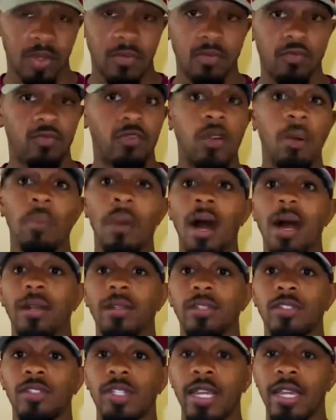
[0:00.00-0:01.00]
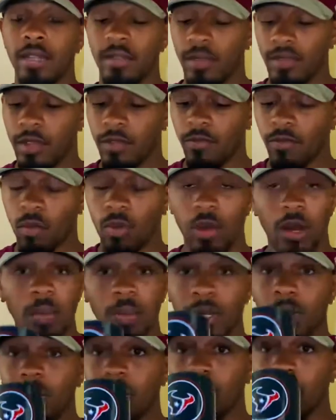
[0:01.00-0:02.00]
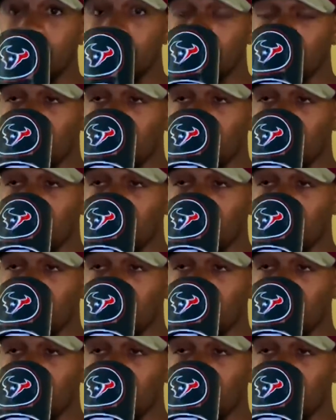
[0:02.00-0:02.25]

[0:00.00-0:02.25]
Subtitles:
from my understanding and from what I'm looking at,